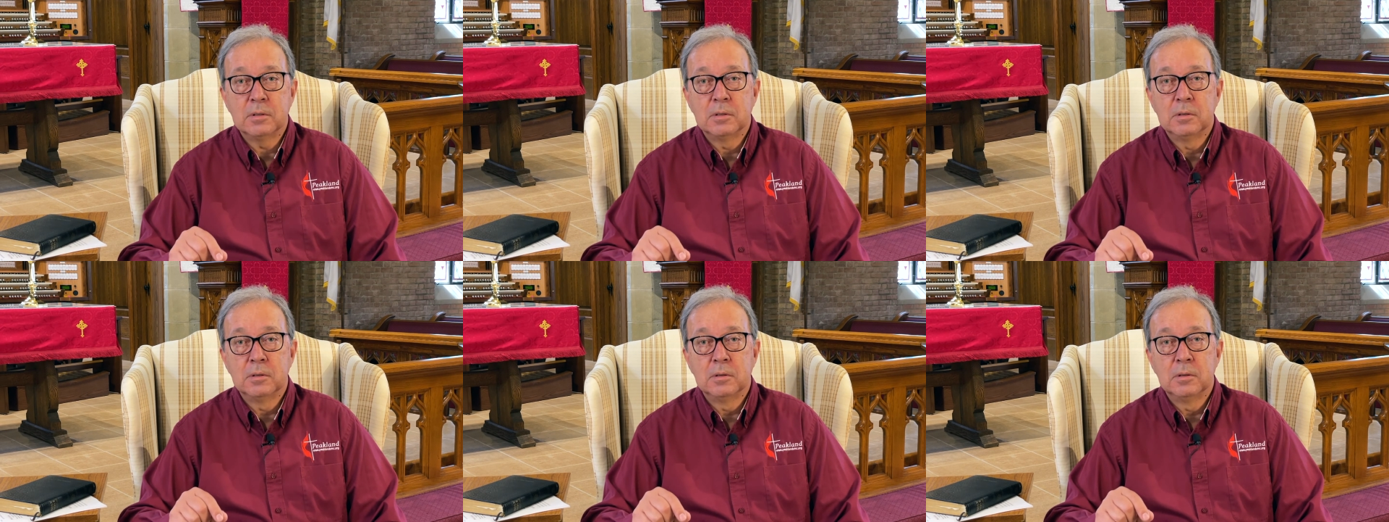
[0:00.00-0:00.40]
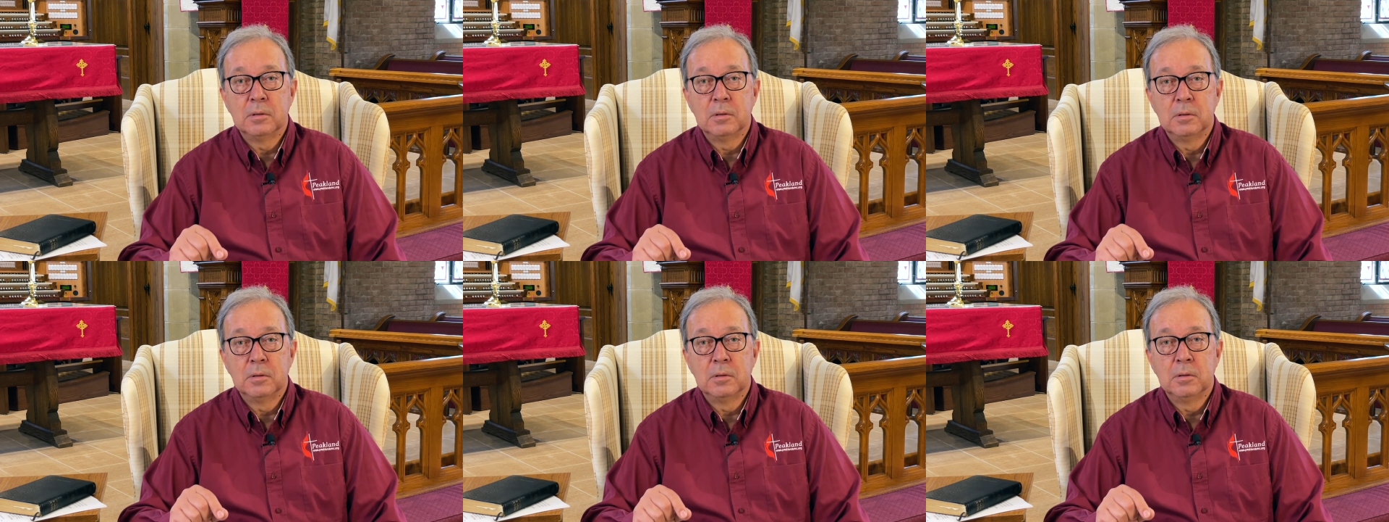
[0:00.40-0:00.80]

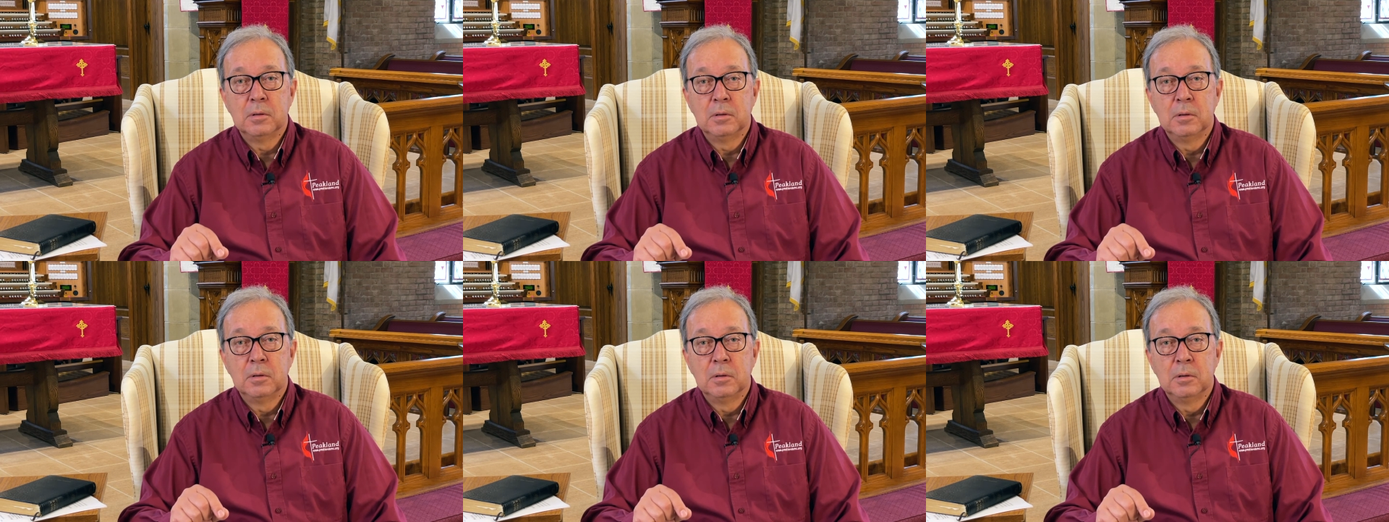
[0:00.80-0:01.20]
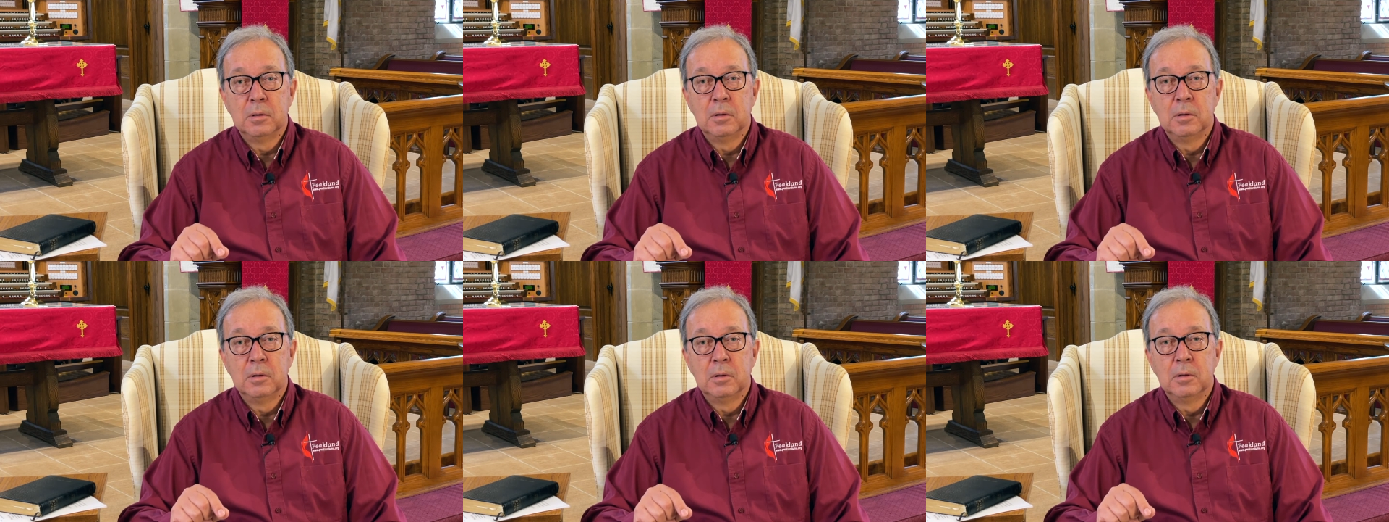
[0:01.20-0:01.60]

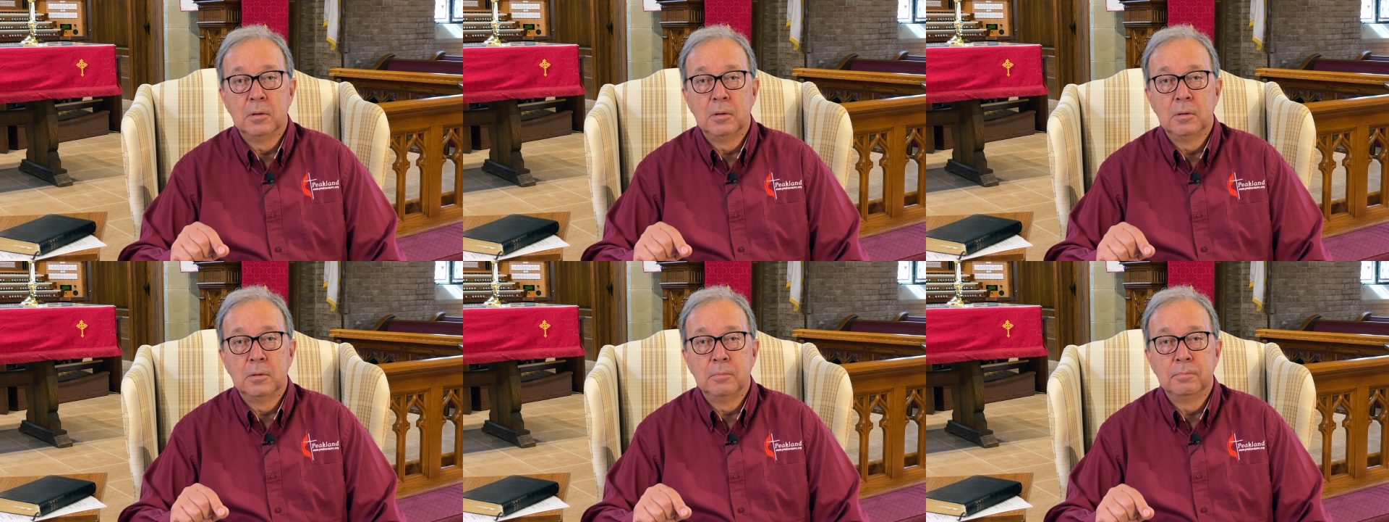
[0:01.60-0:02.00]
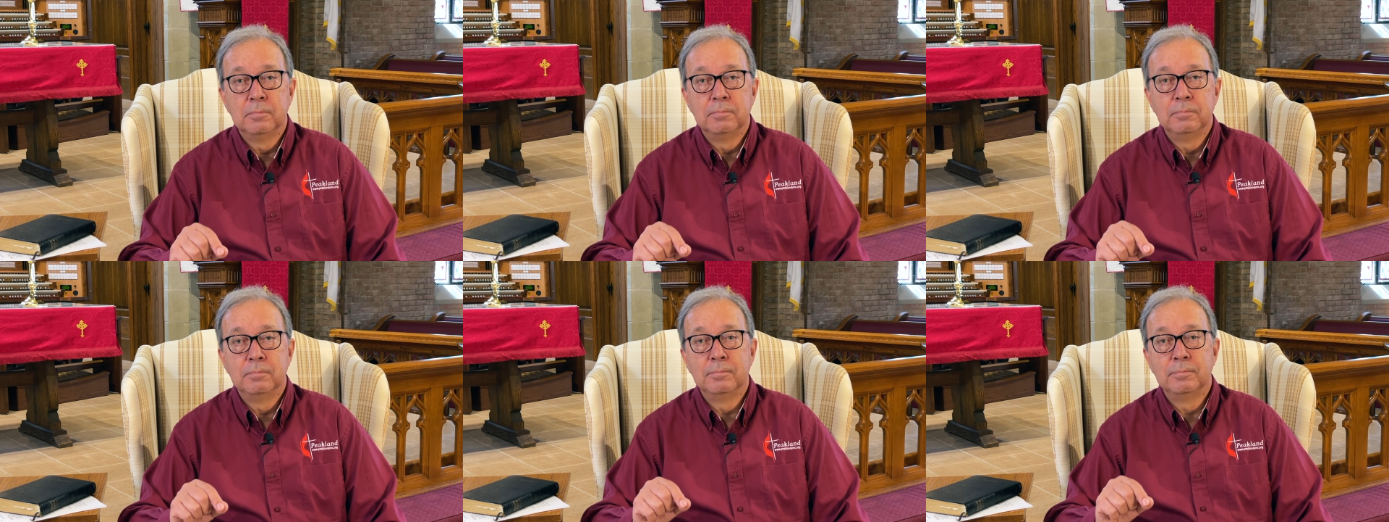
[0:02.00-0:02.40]

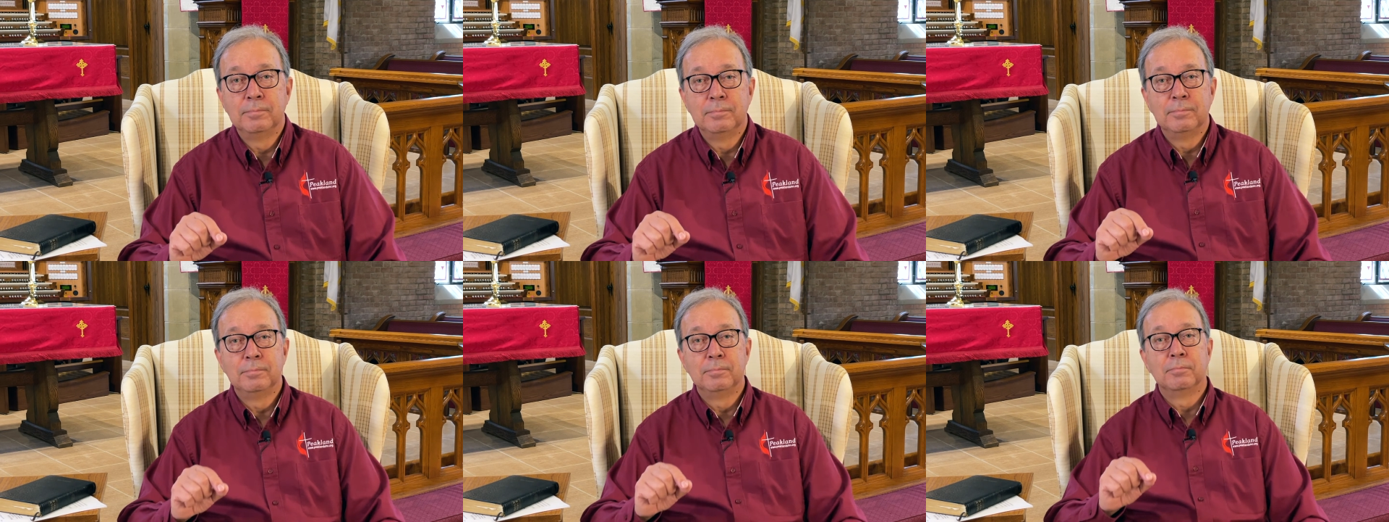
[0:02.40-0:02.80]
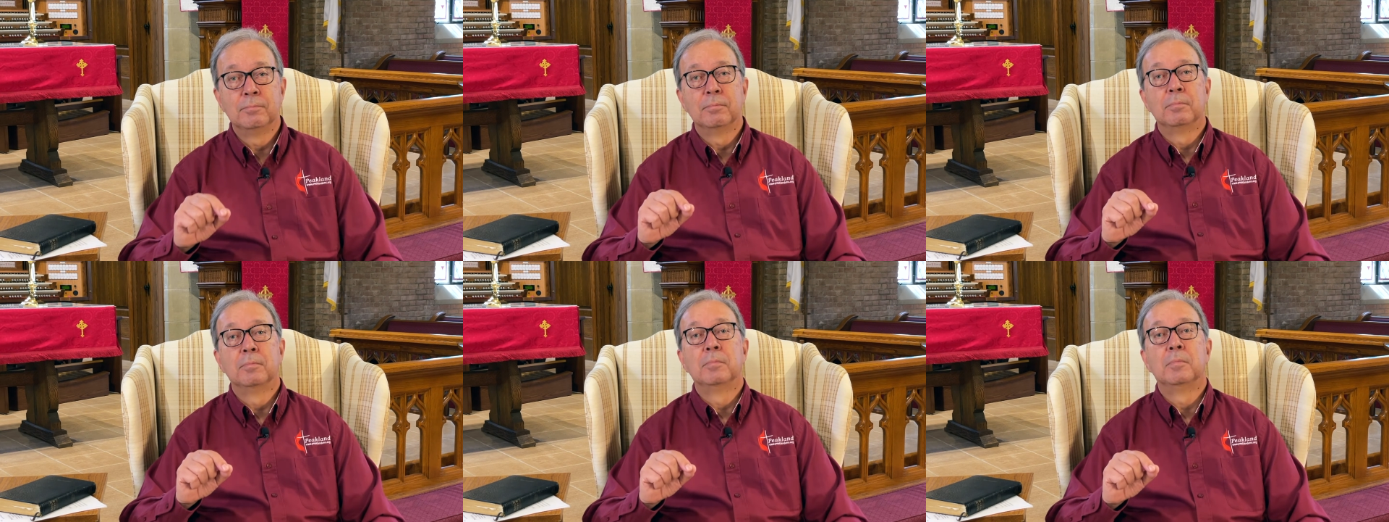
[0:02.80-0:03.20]

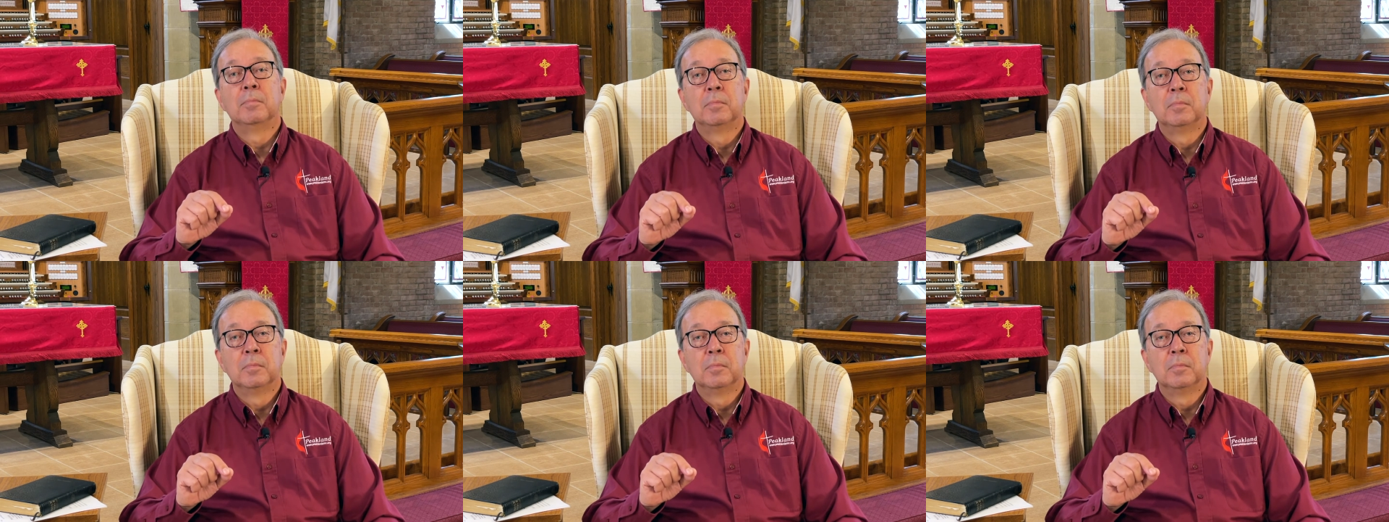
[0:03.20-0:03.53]
(silence)